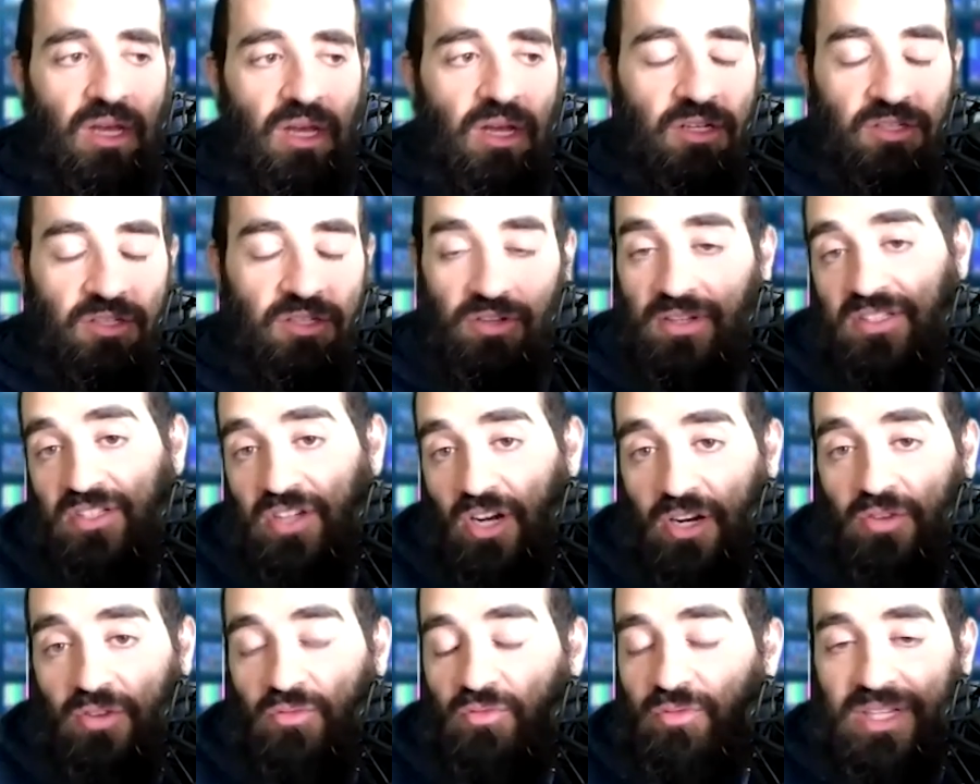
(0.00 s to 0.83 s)
So I
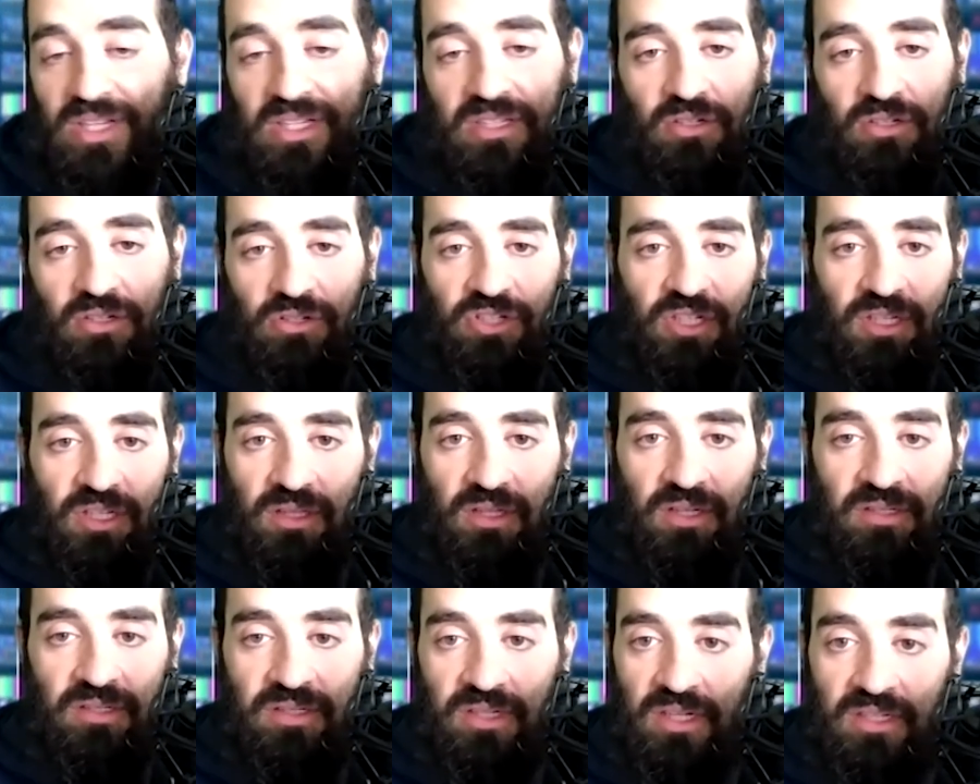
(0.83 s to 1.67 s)
started researching
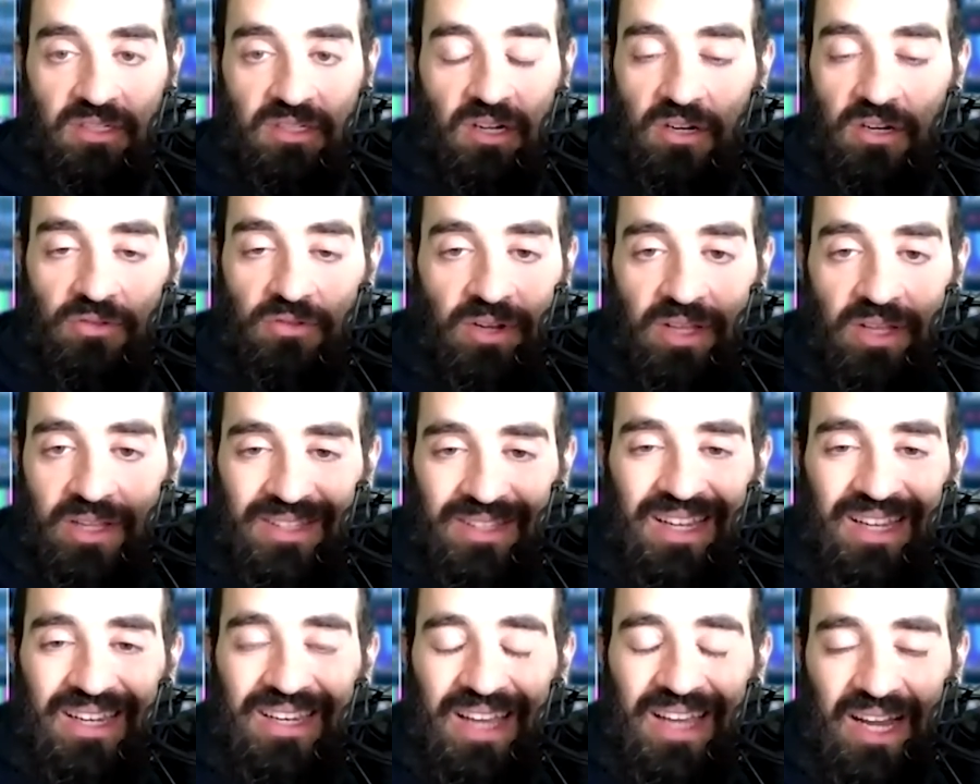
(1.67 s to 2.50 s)
this and I started realizing
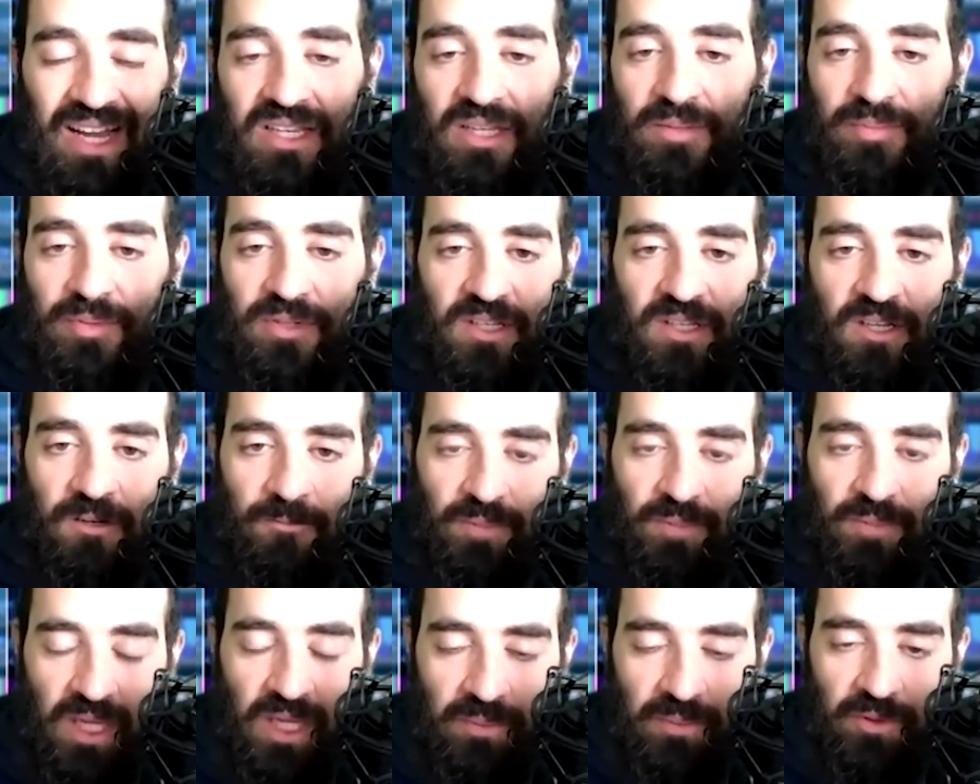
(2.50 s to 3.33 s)
that 90% of
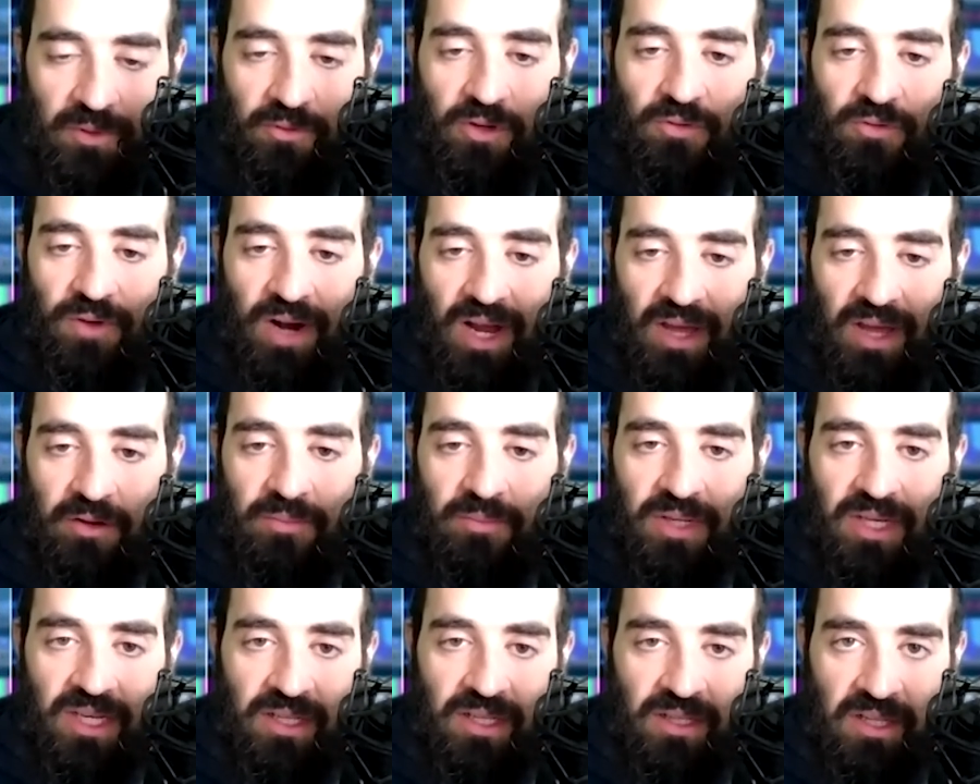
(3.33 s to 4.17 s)
people would rather
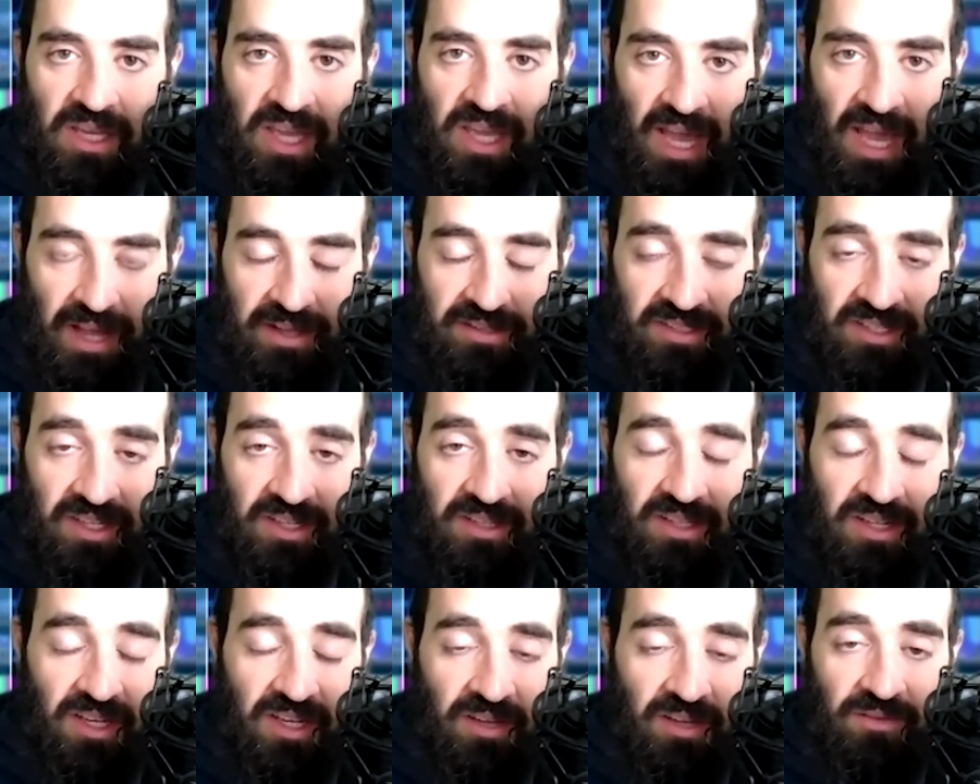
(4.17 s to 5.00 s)
be in the casket
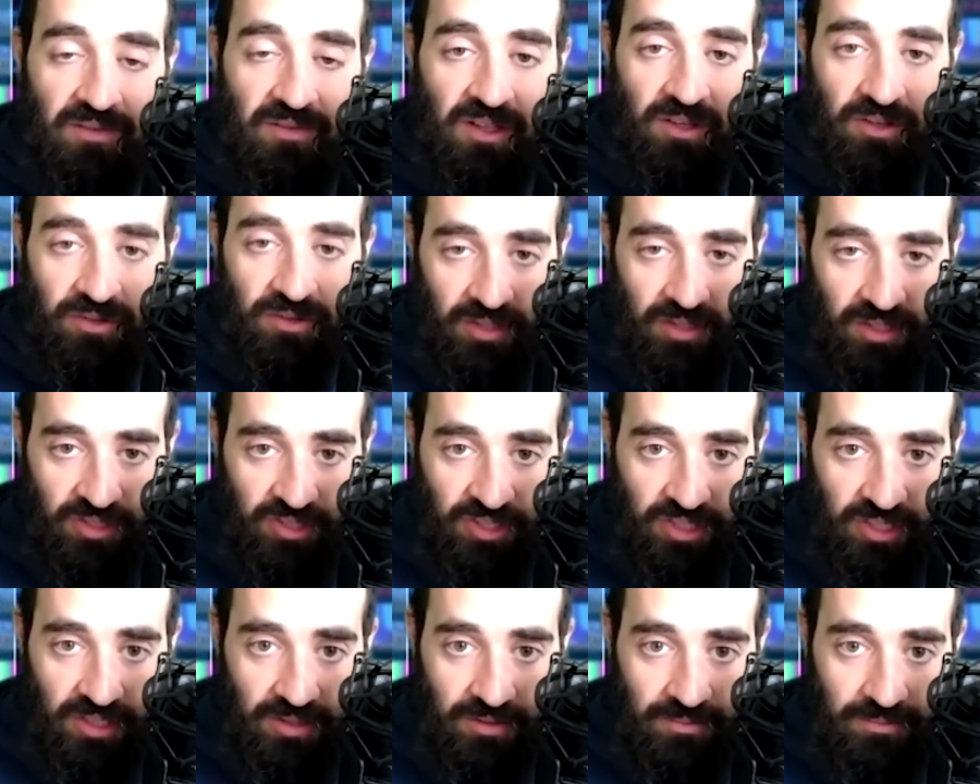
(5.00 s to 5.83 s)
than giving the
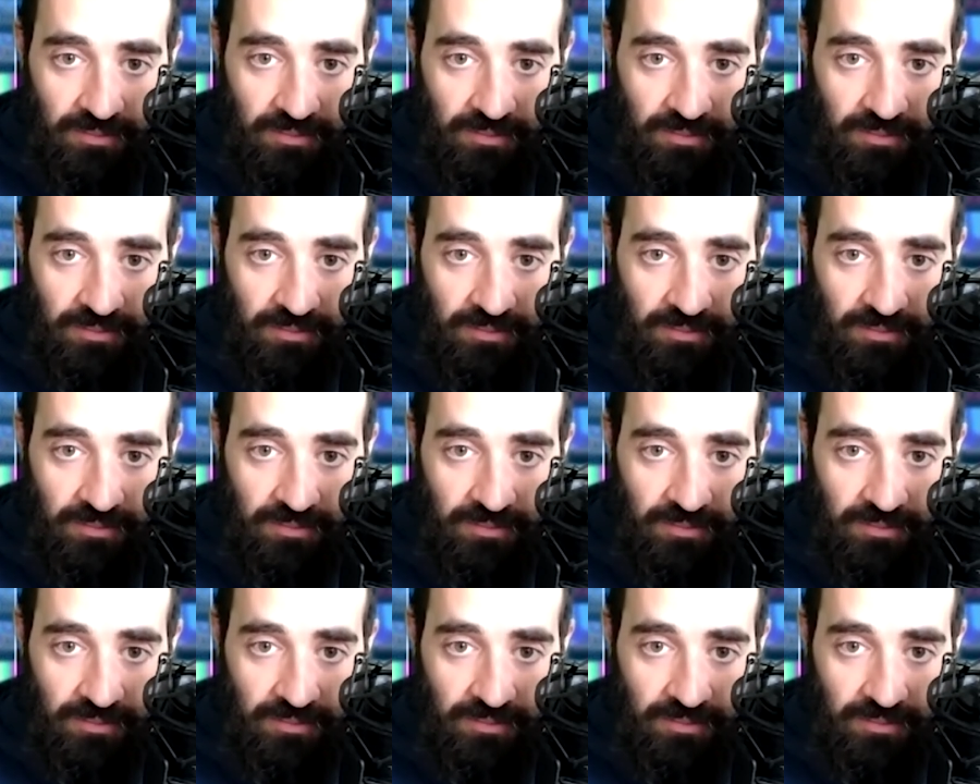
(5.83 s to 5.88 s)
eulogy.